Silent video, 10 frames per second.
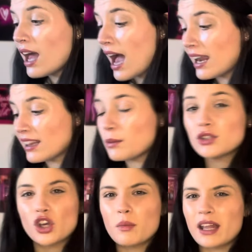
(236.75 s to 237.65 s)
And like there were
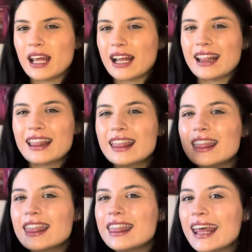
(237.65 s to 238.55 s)
so many and I
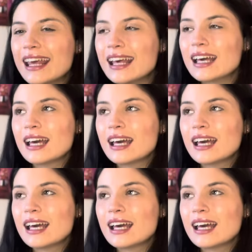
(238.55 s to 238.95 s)
think